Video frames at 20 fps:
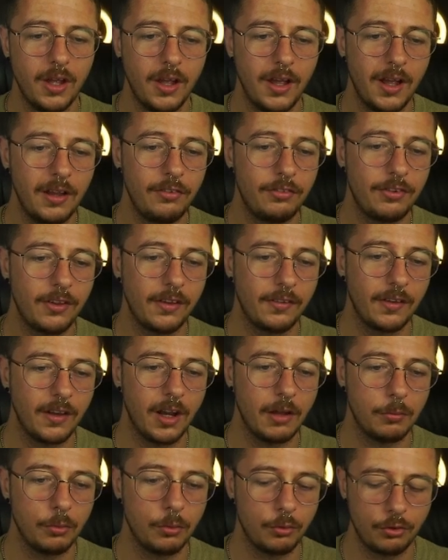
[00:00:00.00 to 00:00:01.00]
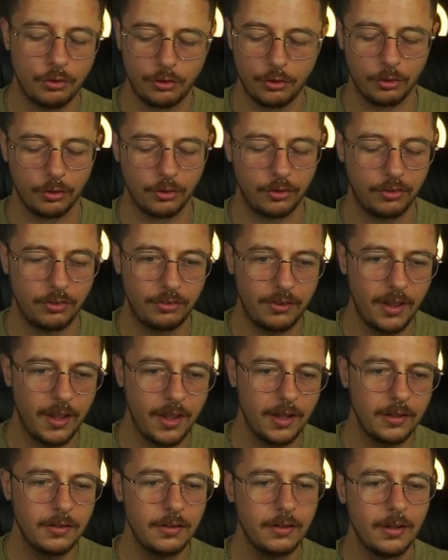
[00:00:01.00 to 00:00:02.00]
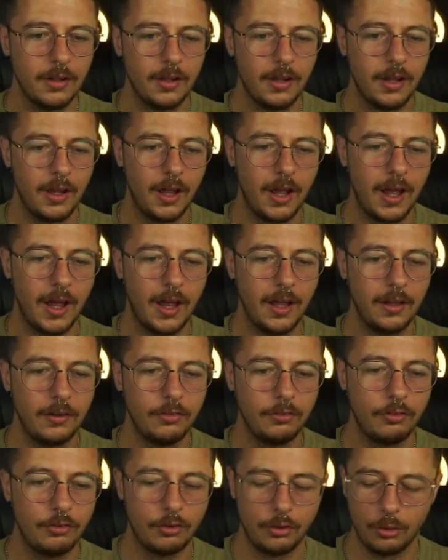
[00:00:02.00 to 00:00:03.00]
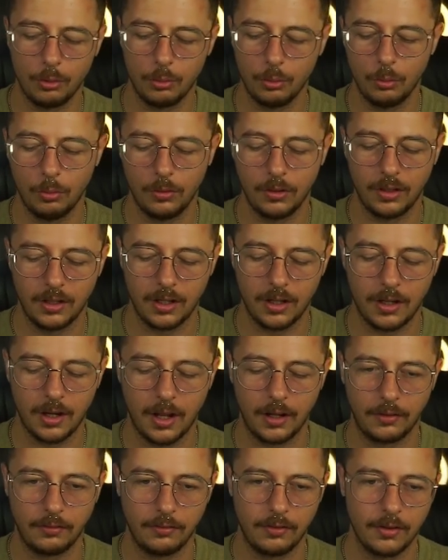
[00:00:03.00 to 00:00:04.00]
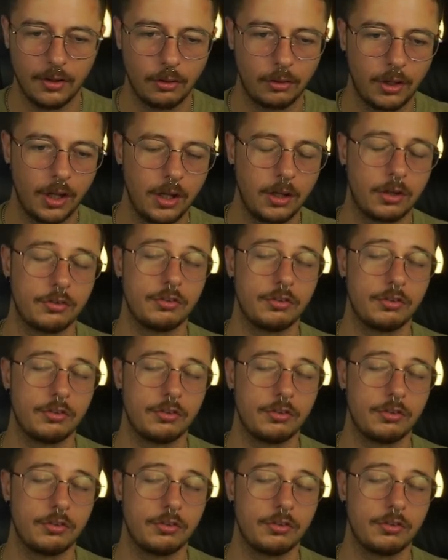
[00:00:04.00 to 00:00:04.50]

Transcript: and set the levels to 10 and to 90. Okay, because